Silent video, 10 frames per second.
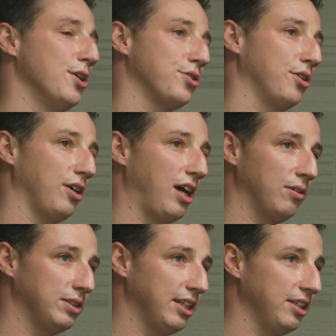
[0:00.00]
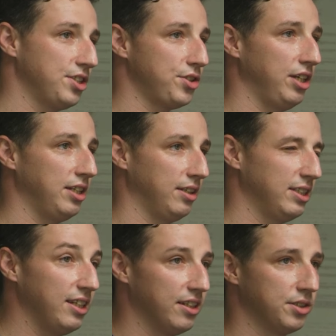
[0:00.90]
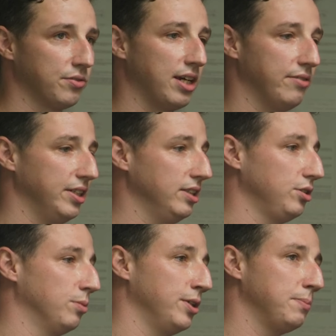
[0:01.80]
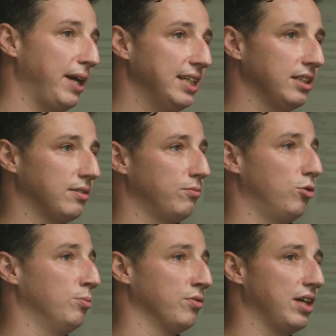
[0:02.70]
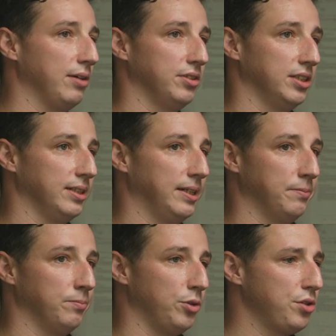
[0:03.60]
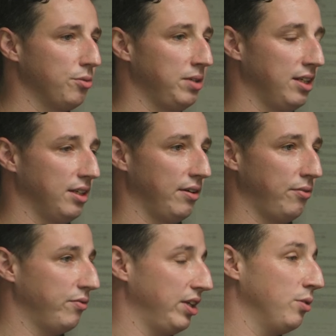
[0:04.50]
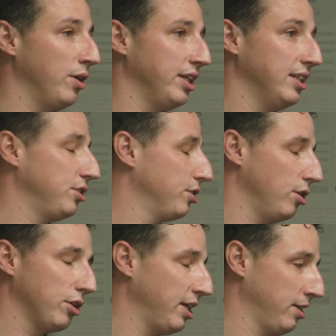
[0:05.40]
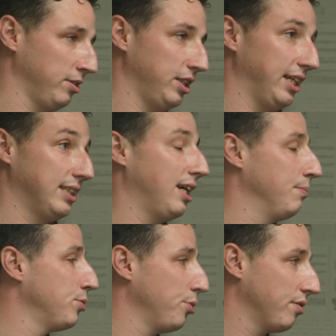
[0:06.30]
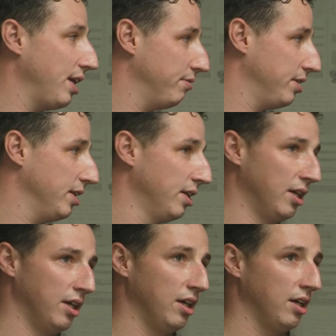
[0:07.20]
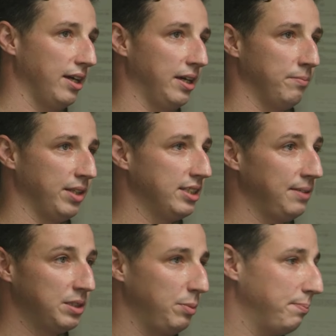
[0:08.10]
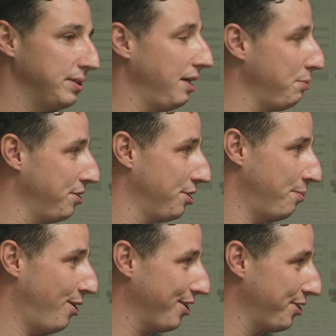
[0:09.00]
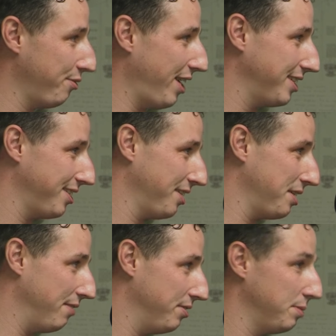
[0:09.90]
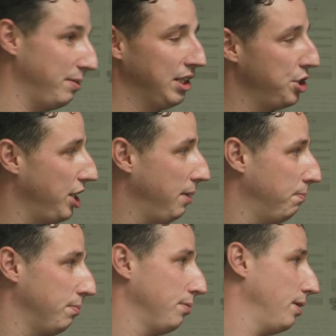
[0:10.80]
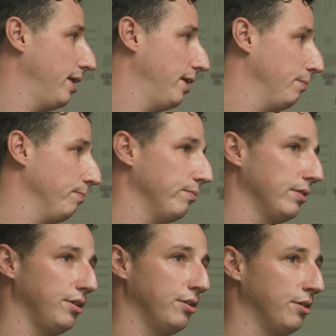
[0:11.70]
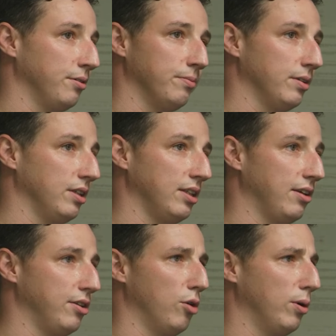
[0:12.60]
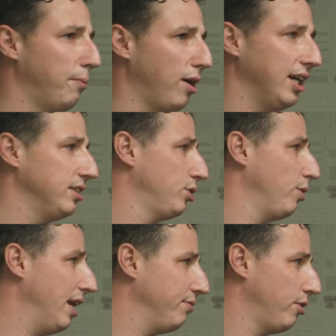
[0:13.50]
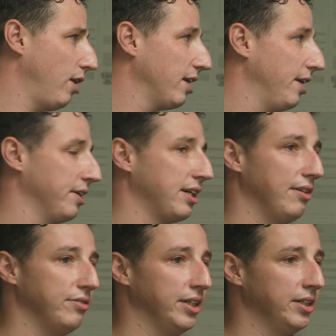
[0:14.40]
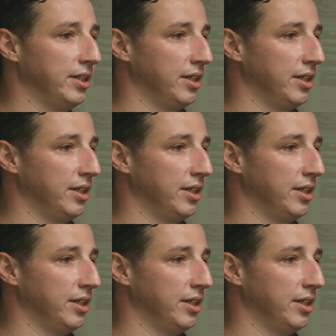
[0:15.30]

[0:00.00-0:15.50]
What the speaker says: So I would say there's 3 tiers of cover. Your most basic form of cover, which for me, if anyone is just looking to get some sort of cover, there seems to be a perception in the market of accident covers being cheap. They're lower price. Do I have the right kind of cover?